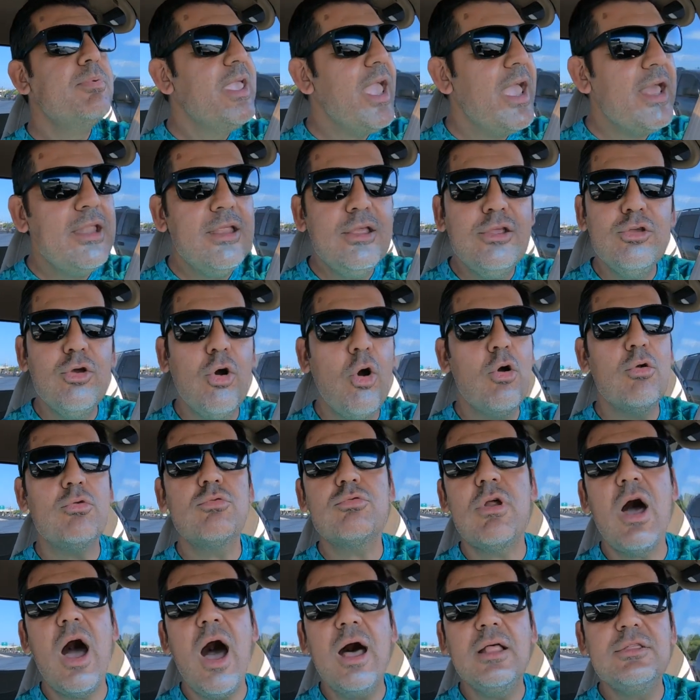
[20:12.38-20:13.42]
getting
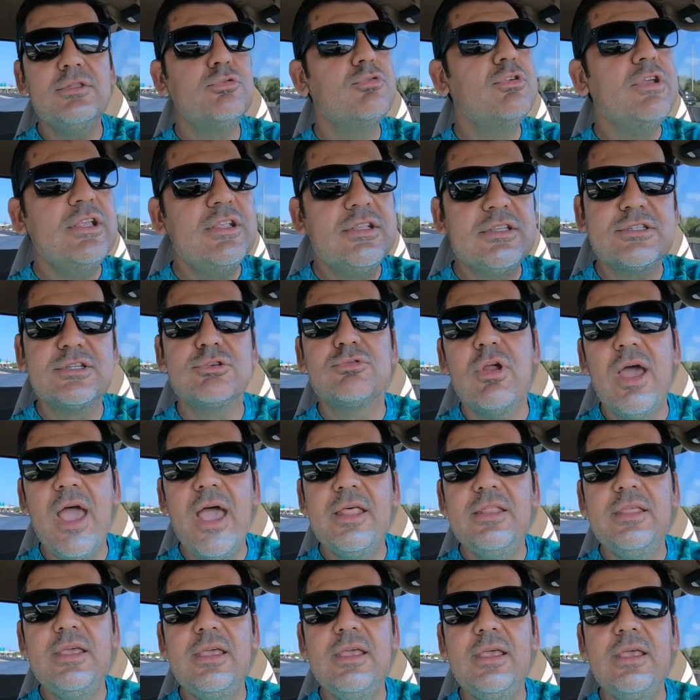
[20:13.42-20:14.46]
your rod reels
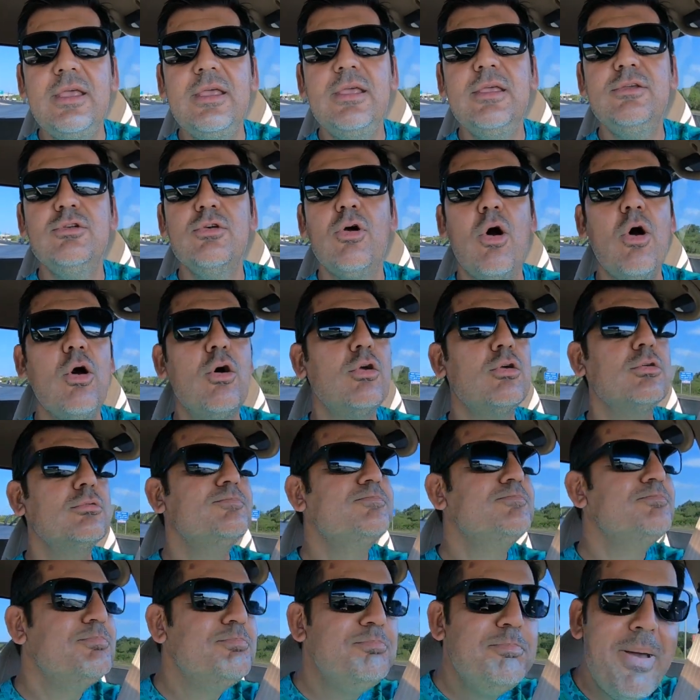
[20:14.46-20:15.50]
ready, your
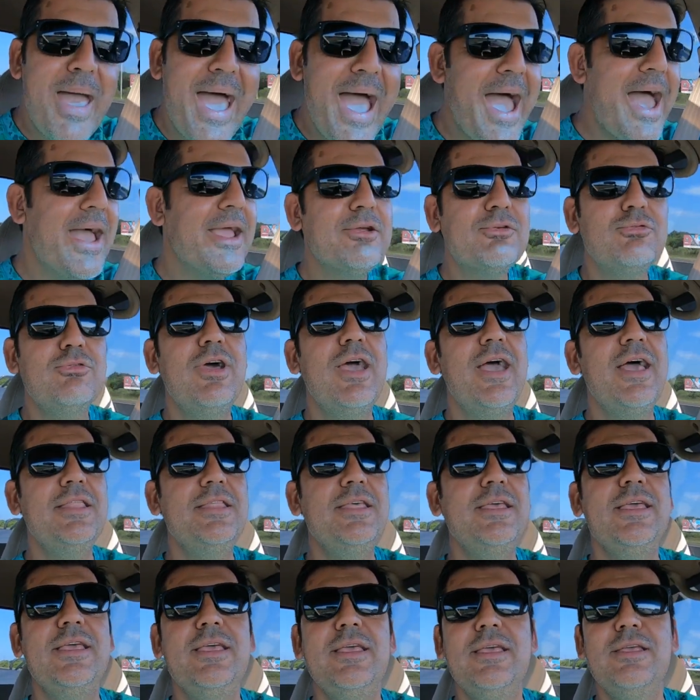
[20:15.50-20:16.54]
bag
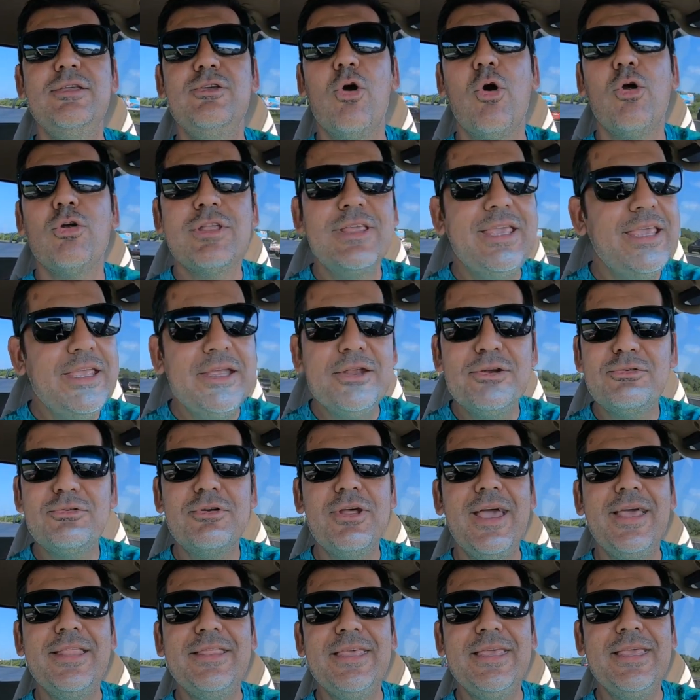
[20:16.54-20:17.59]
ready, your gear
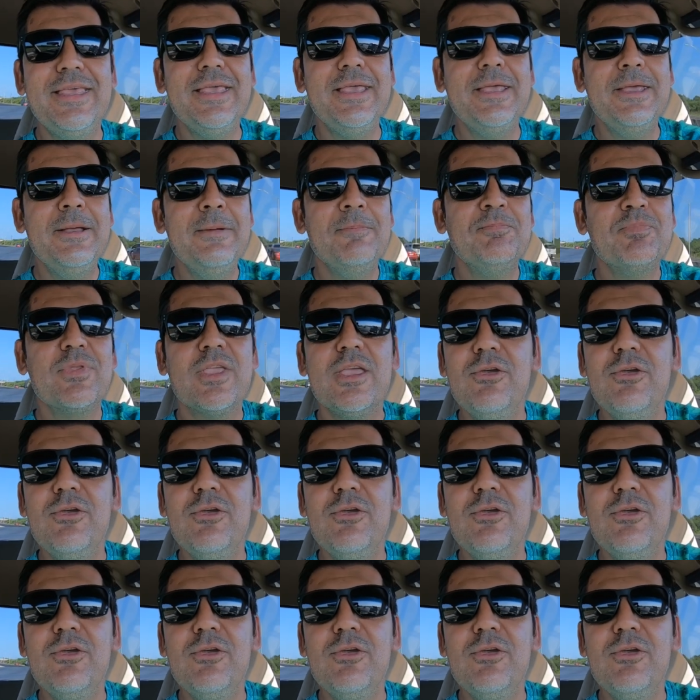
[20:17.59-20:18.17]
ready.